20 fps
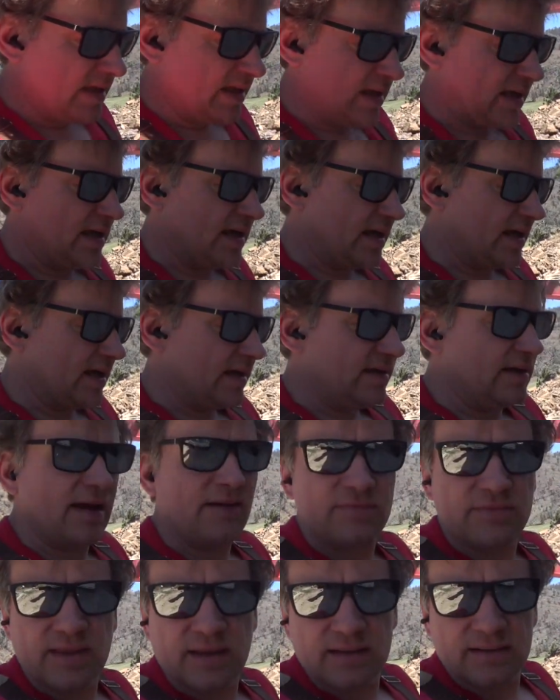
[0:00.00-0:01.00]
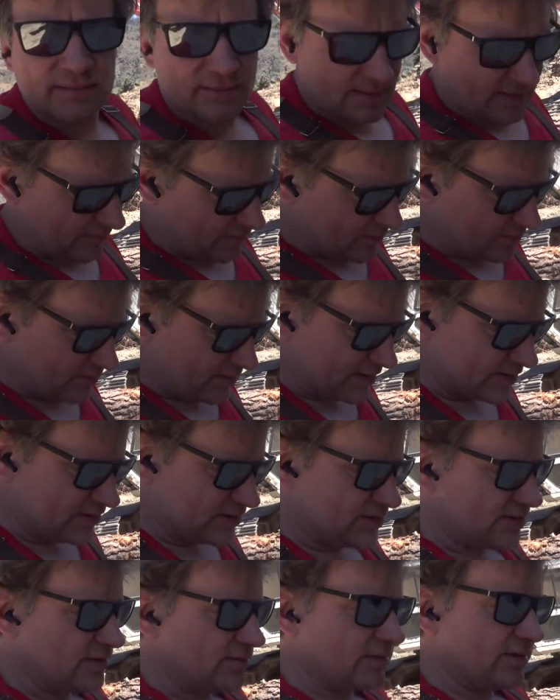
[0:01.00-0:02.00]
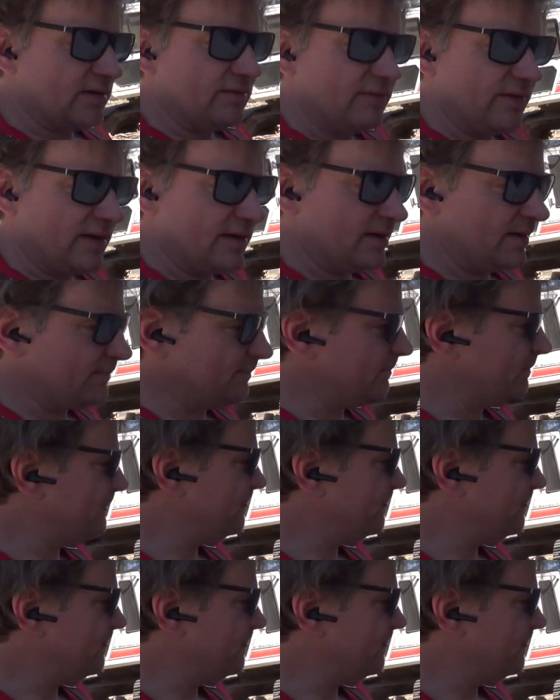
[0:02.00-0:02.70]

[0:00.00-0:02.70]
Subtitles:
You have to register where you found it,